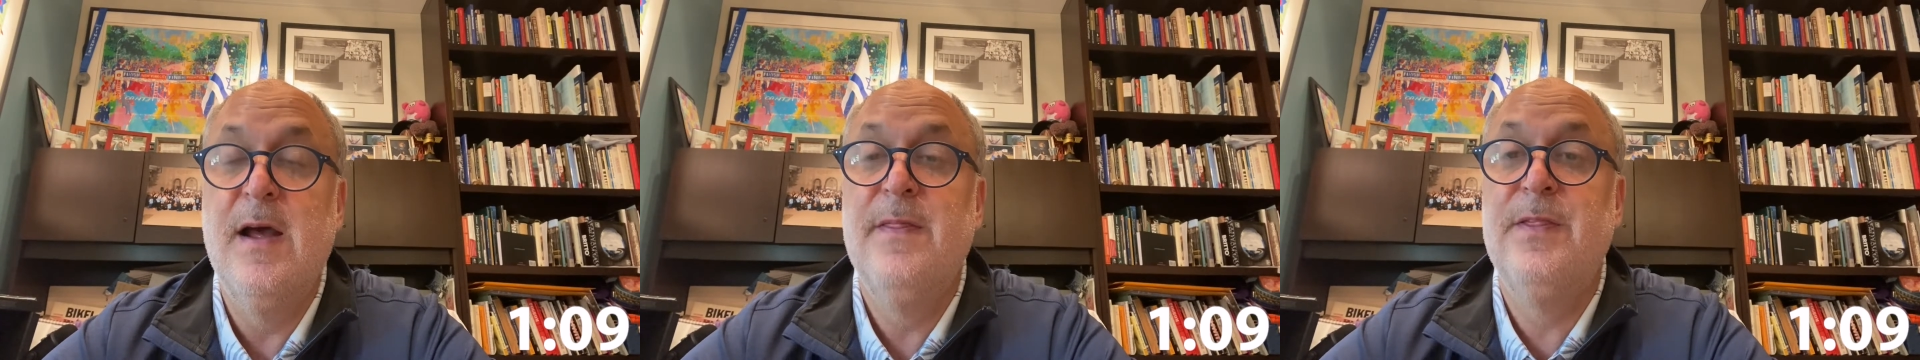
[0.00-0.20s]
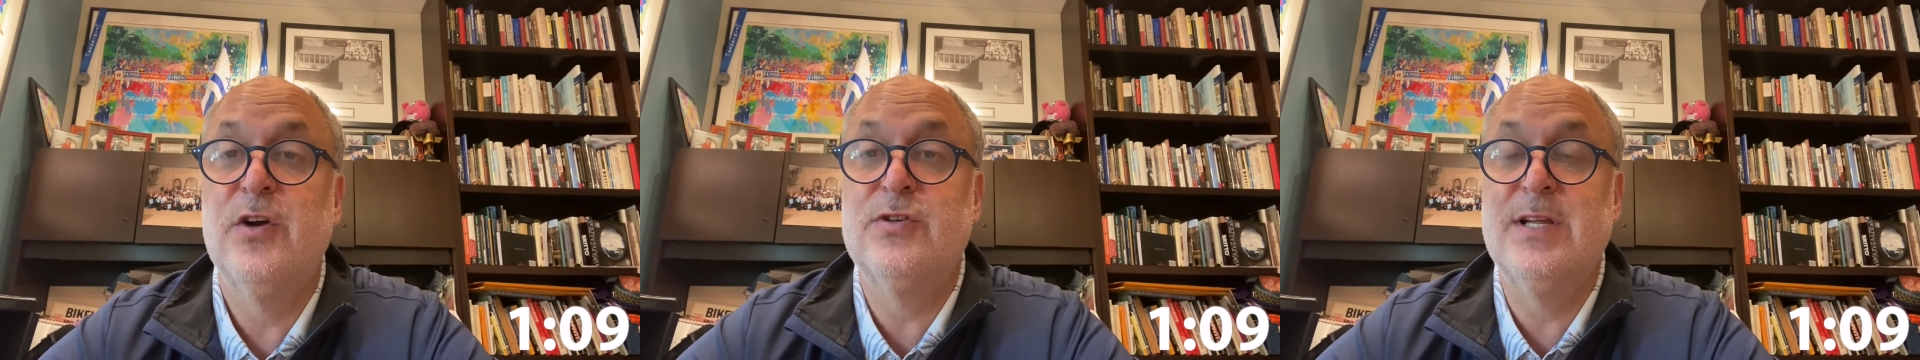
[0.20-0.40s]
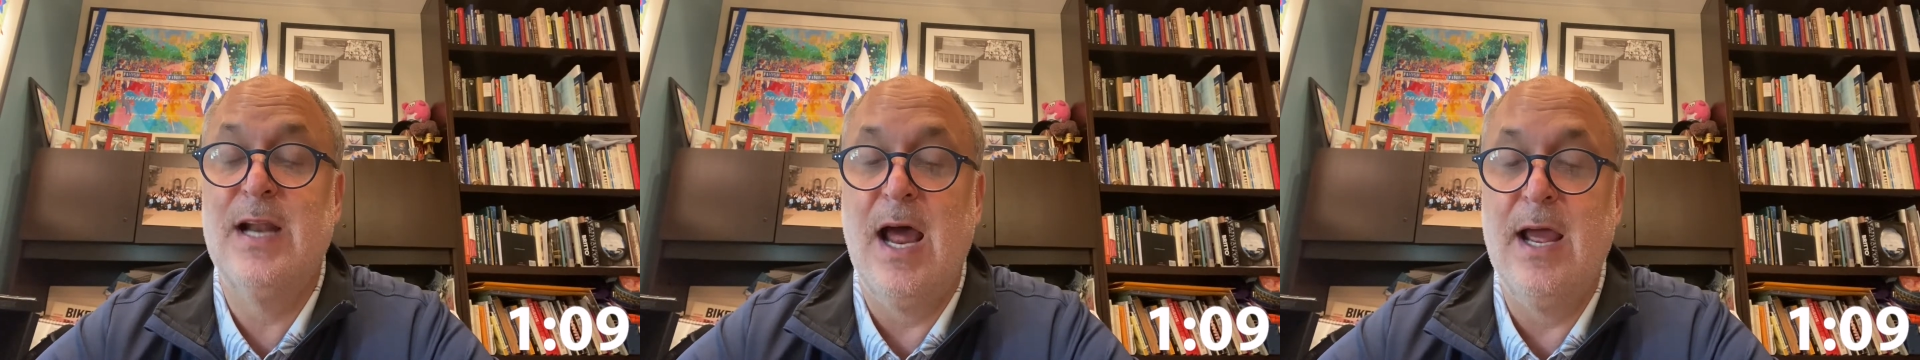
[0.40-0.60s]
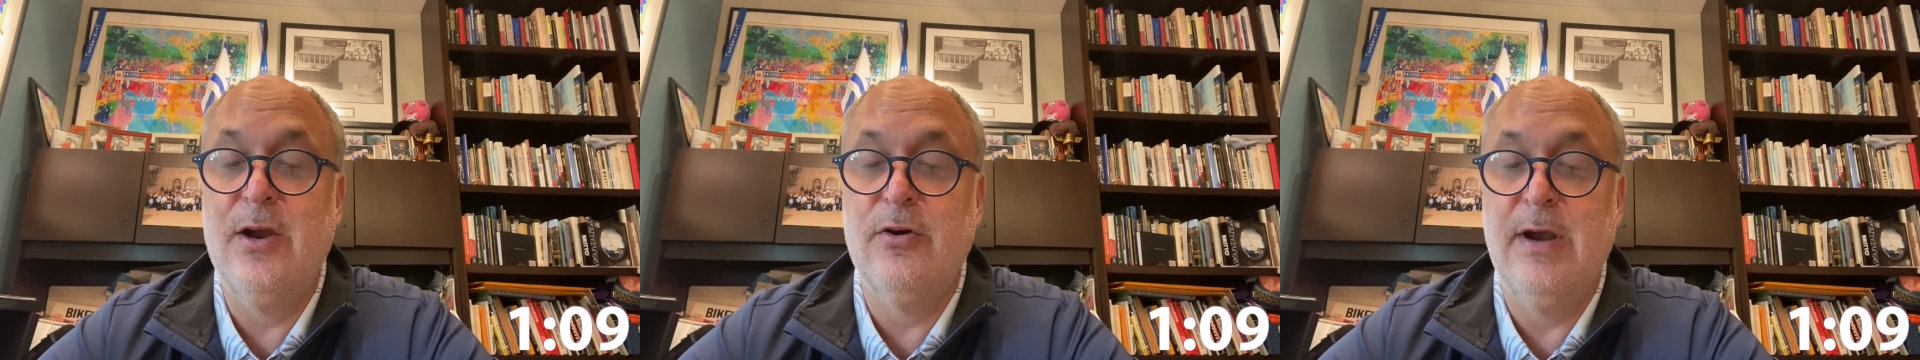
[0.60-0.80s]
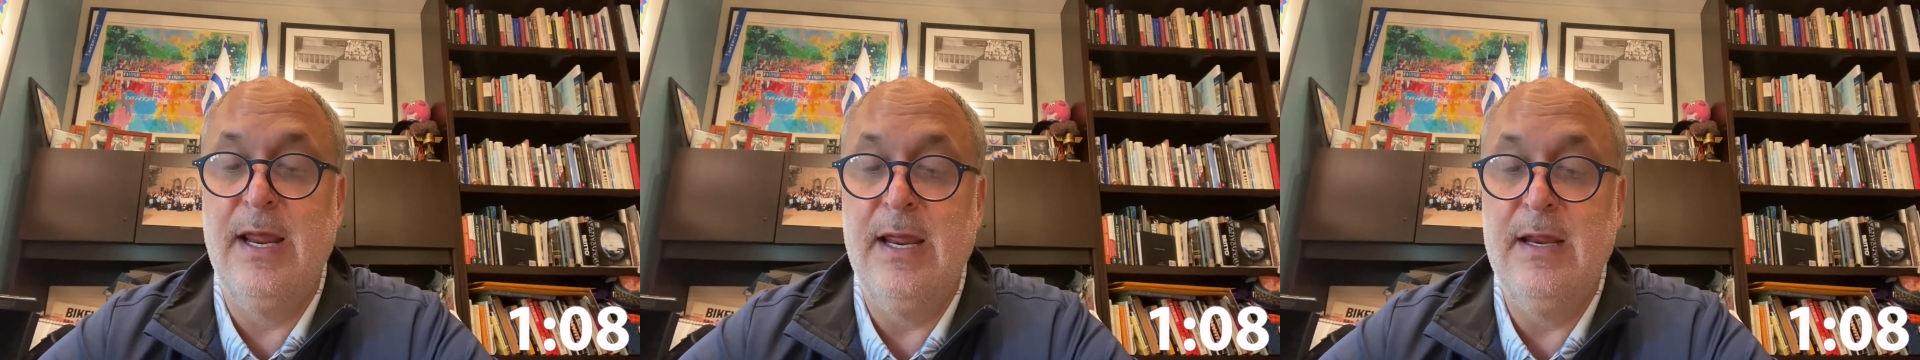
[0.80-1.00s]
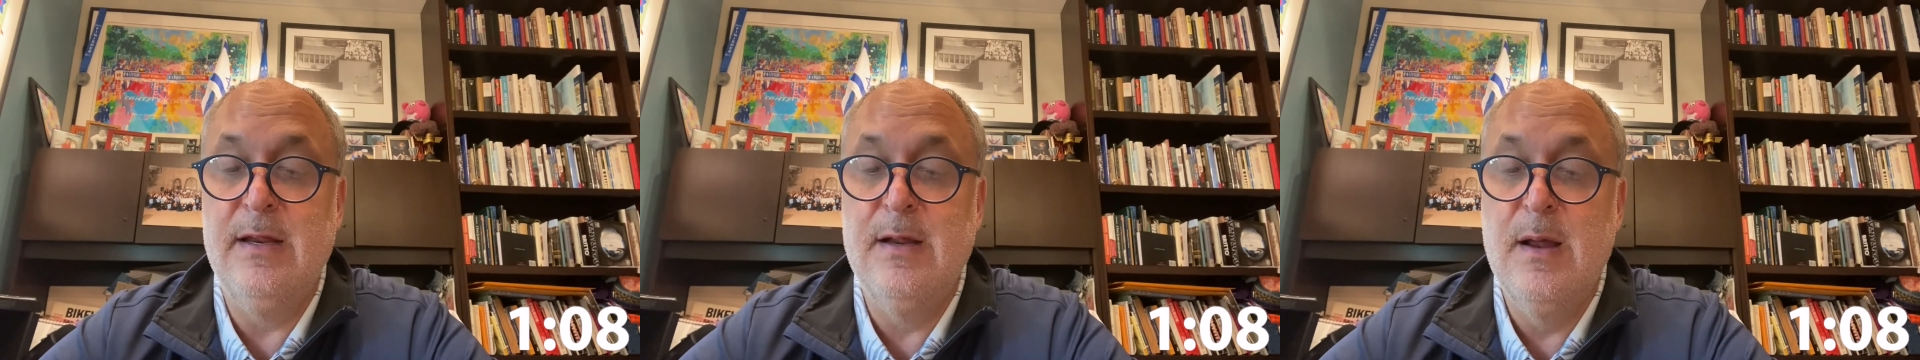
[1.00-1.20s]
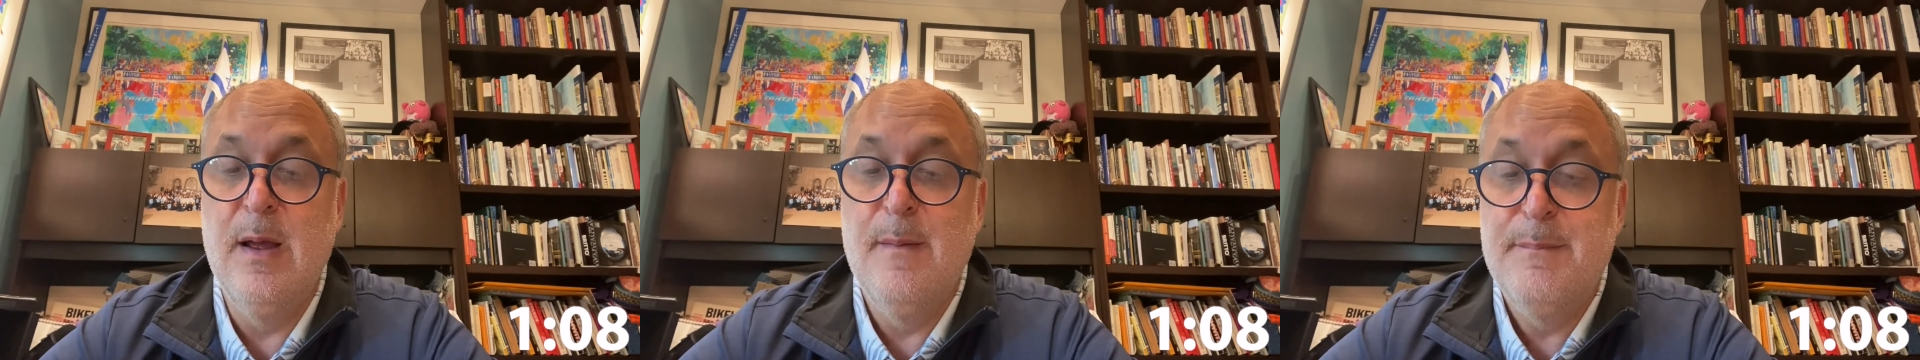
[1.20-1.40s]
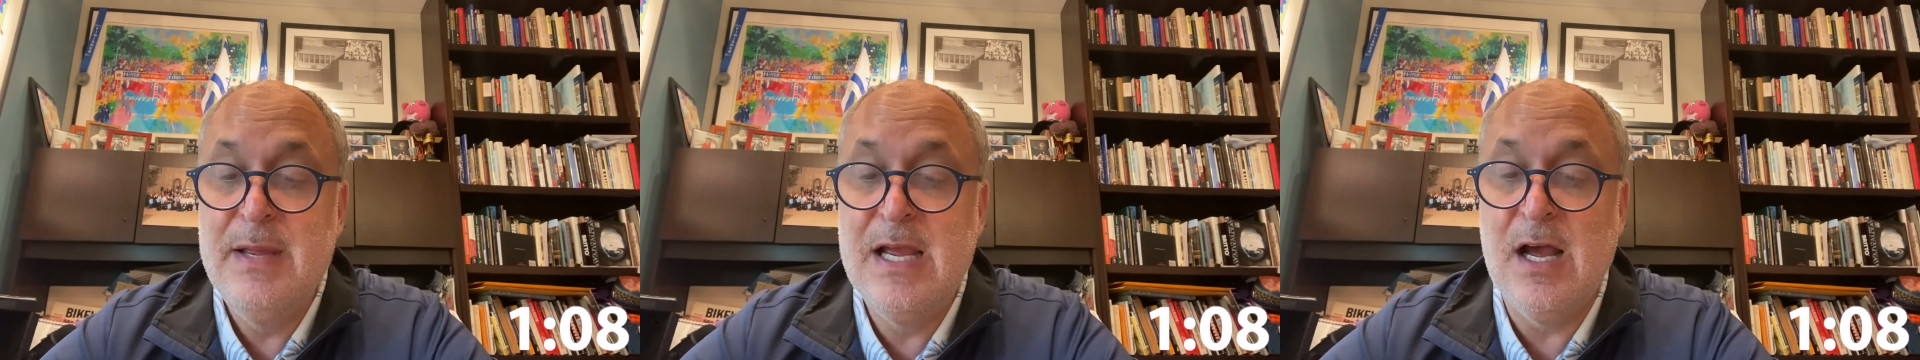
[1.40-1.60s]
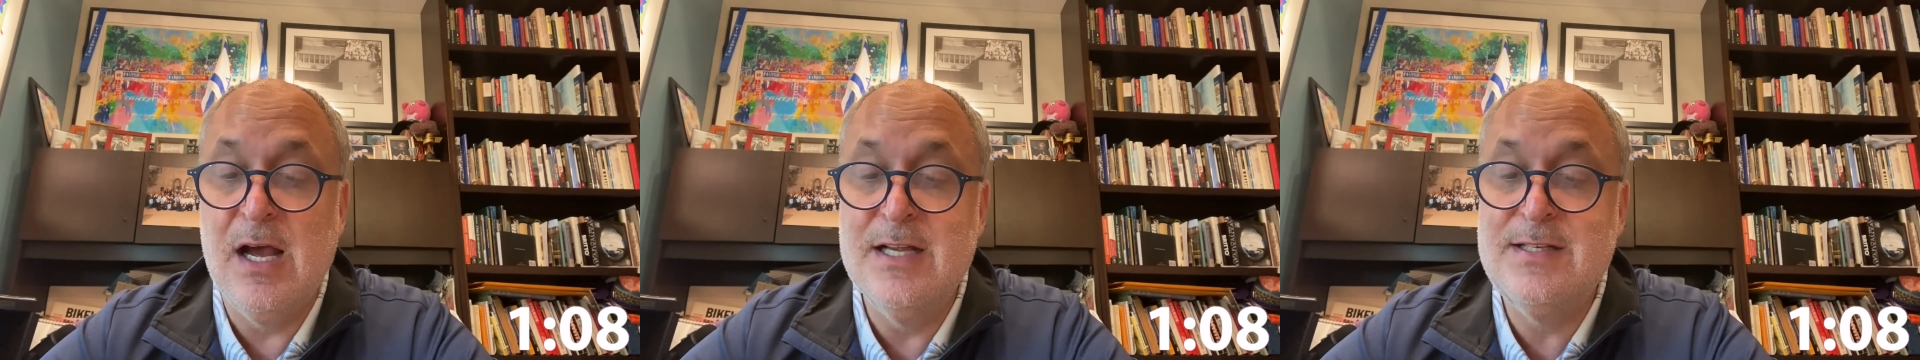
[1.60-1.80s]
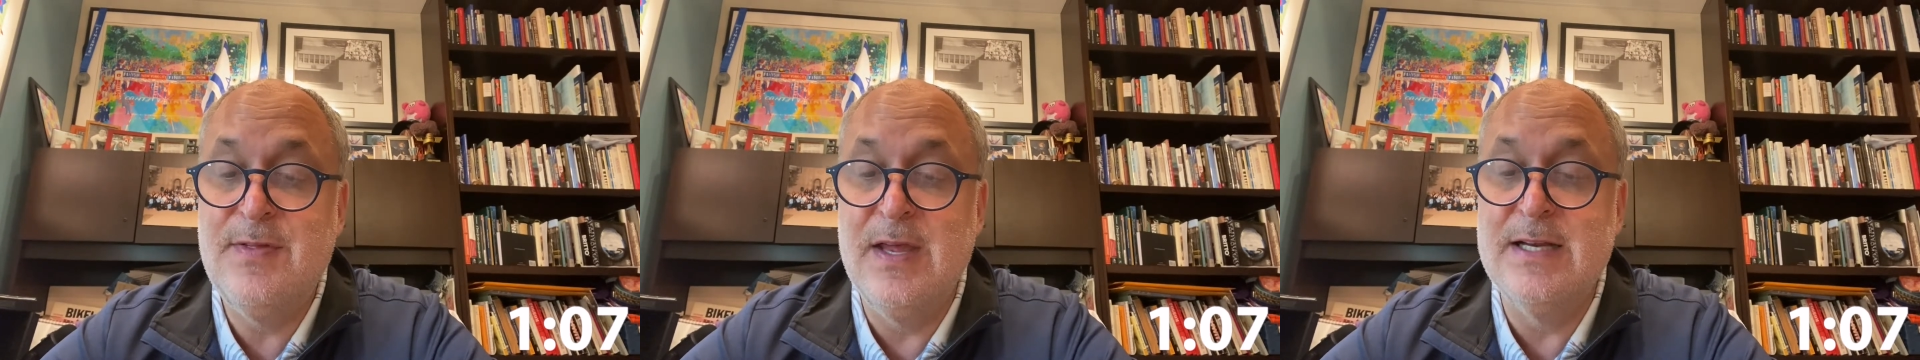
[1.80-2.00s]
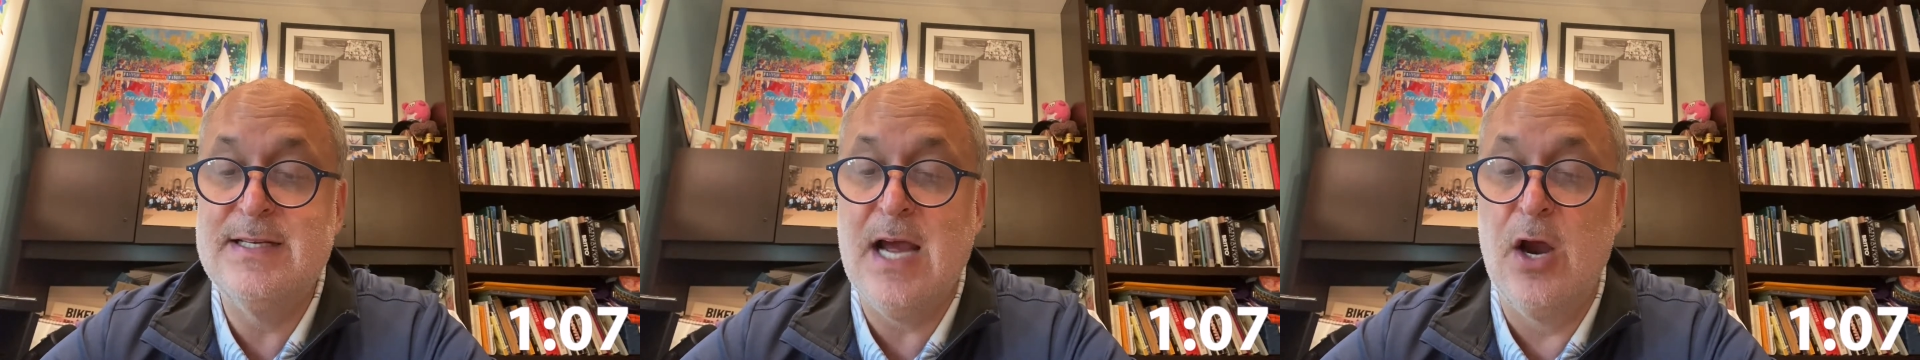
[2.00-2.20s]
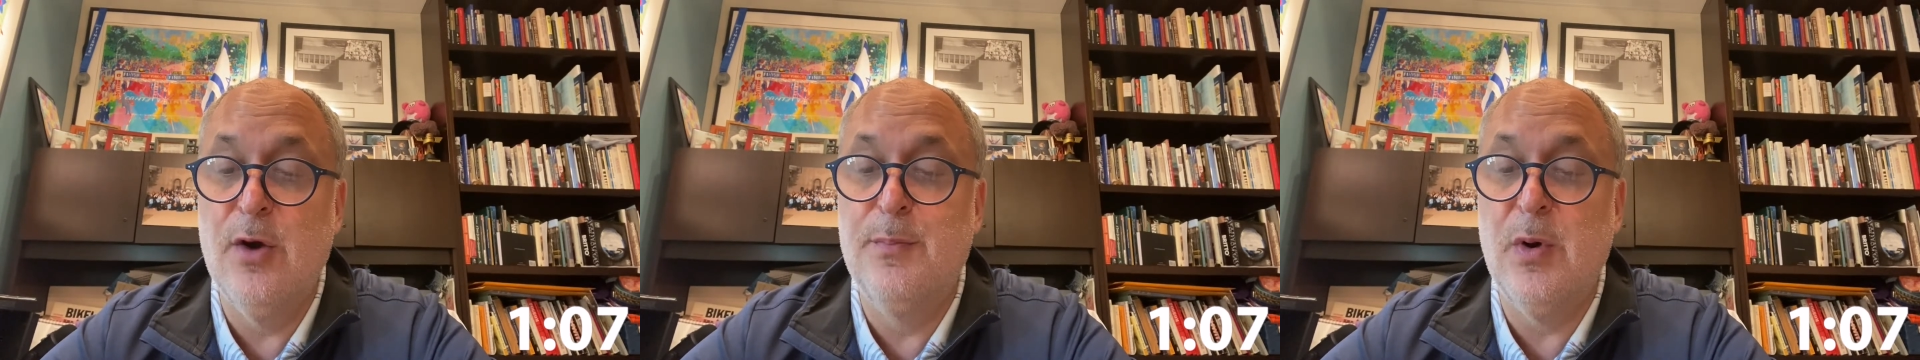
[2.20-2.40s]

There's an irony. Because the entire